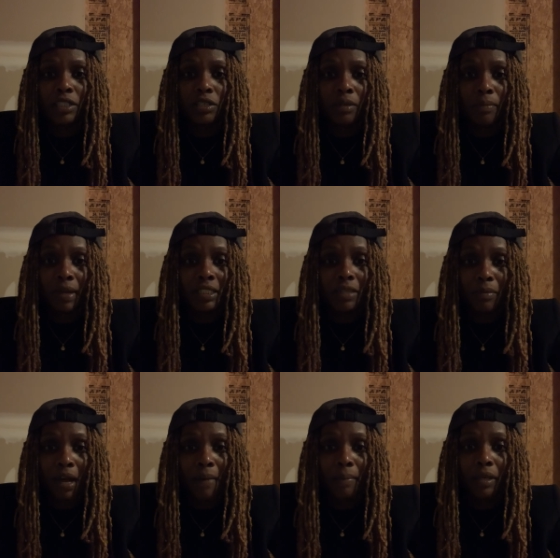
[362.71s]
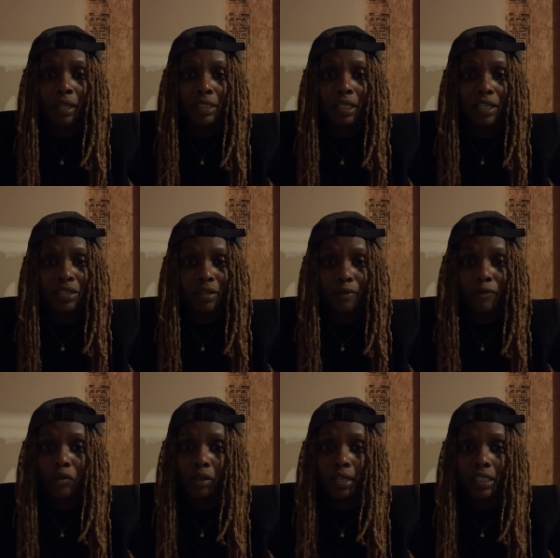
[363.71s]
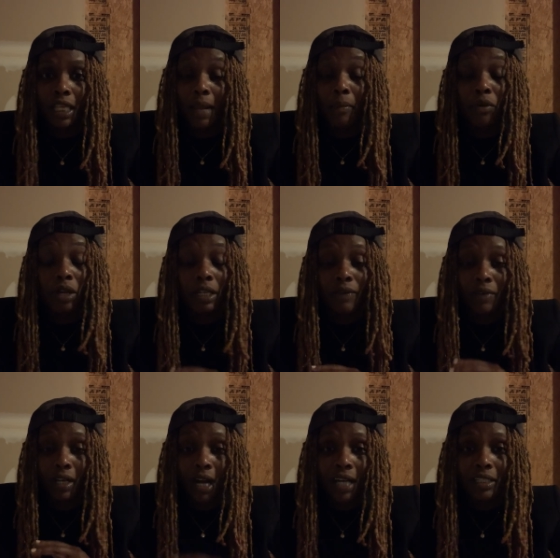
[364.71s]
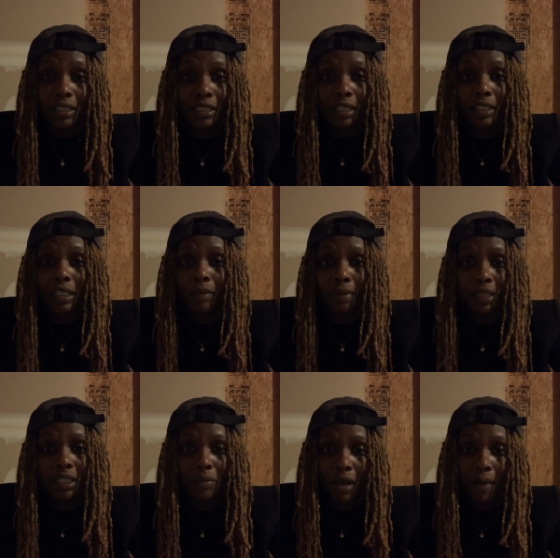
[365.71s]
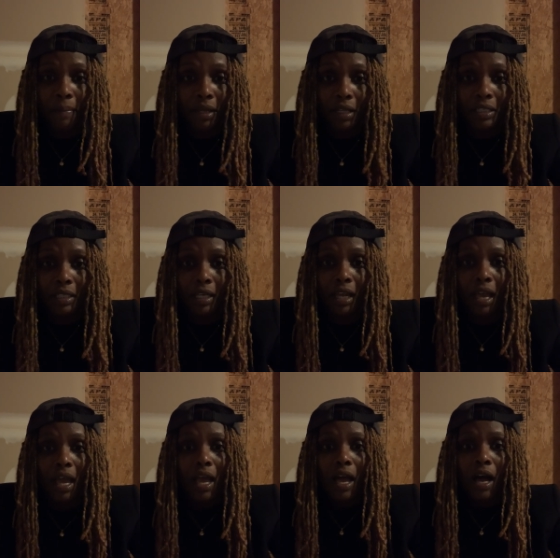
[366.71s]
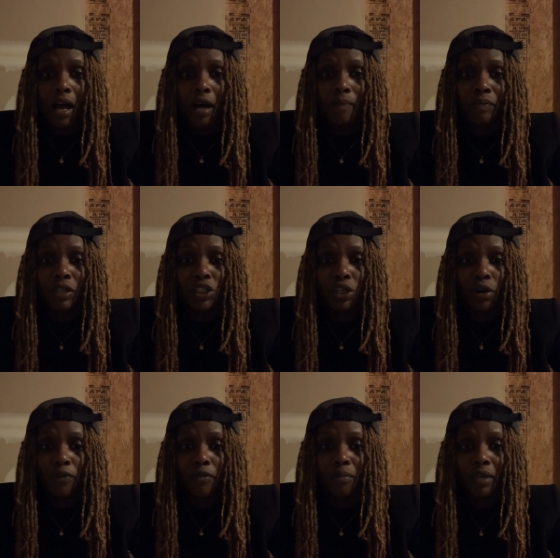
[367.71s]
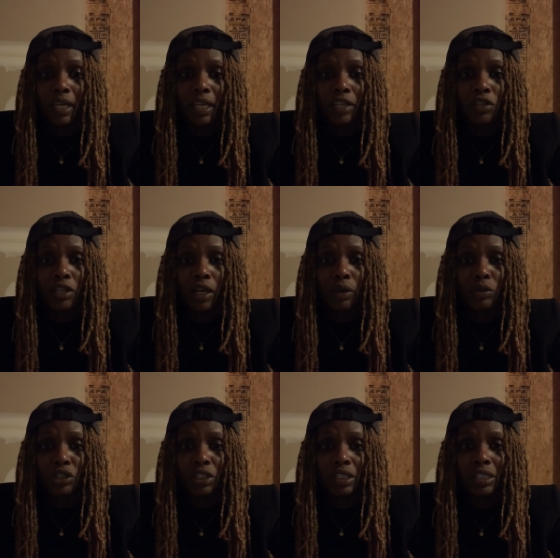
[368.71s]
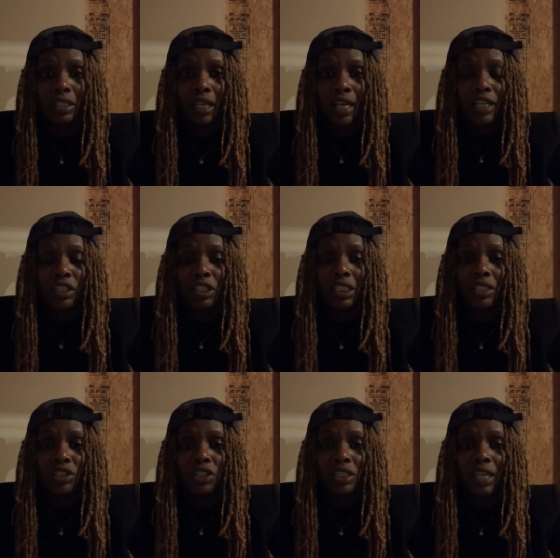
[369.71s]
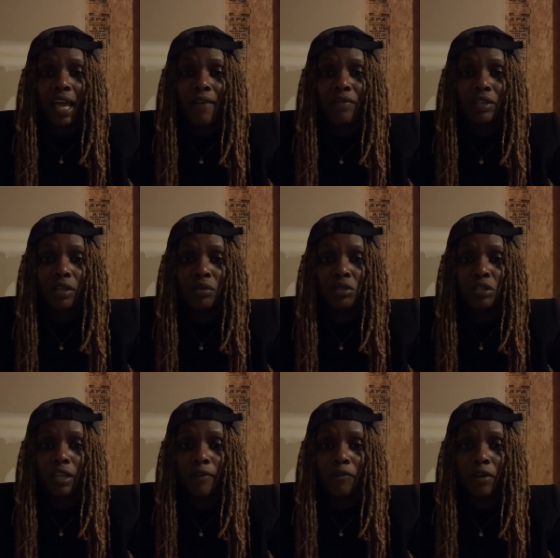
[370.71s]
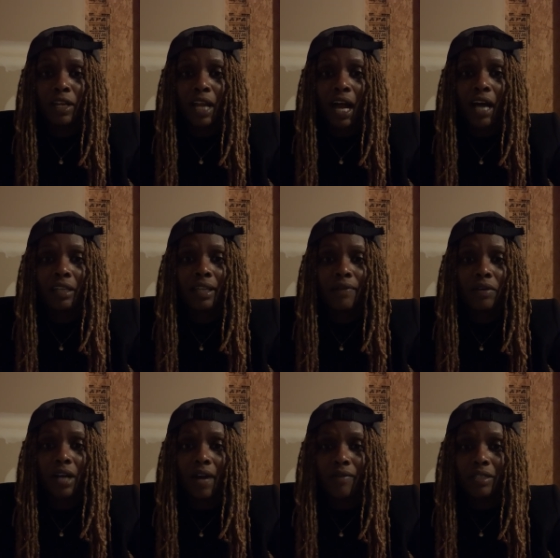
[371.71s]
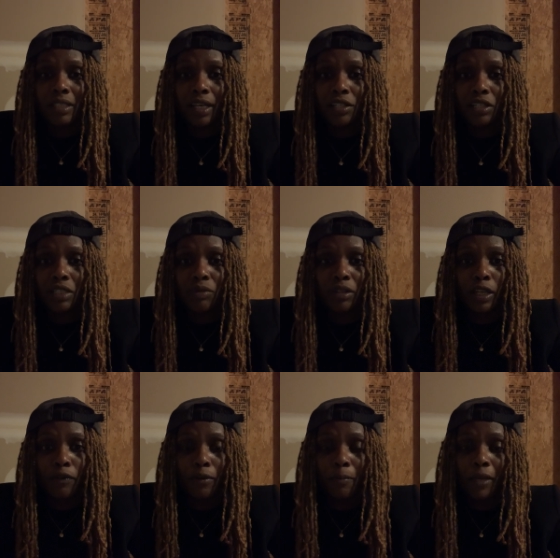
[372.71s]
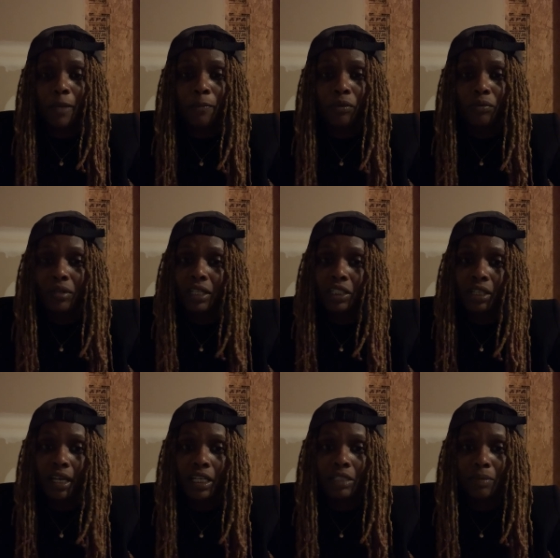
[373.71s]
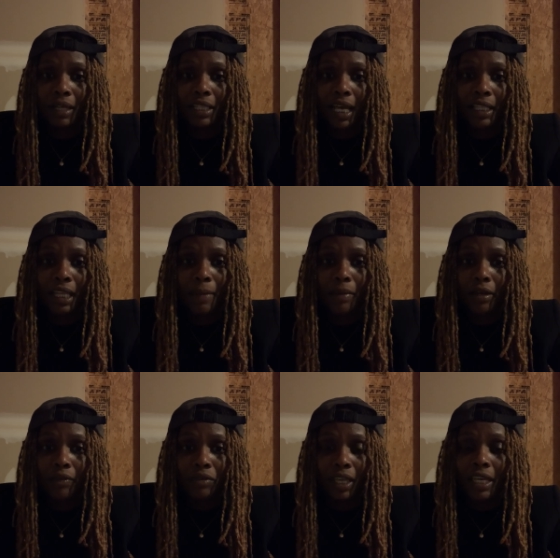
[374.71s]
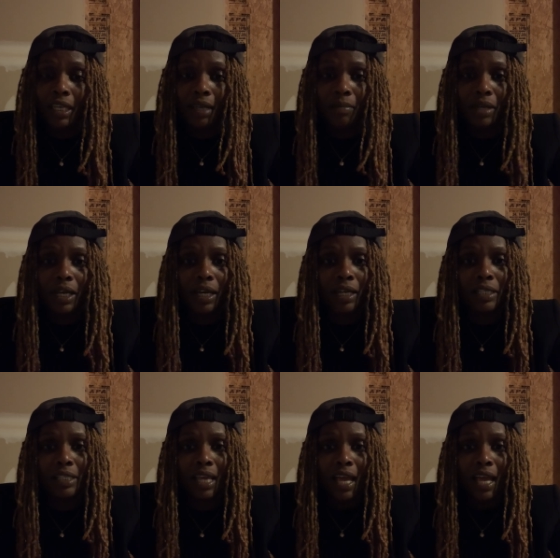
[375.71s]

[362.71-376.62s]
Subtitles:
to the best of my ability and to the fullest. And I'm going to live it consciously to the best of my ability. So for me, just having those different high level conversations with different people really changed my dynamic of thinking, because